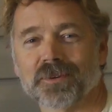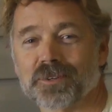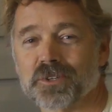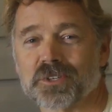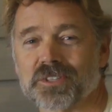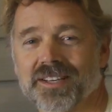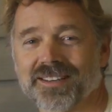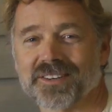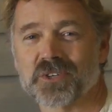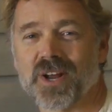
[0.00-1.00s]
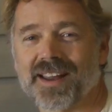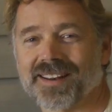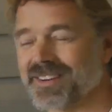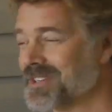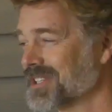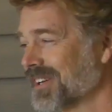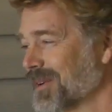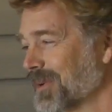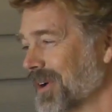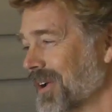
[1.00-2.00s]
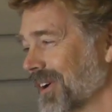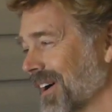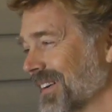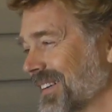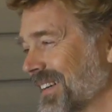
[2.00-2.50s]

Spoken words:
They're just taking a shot at it, just like we all are.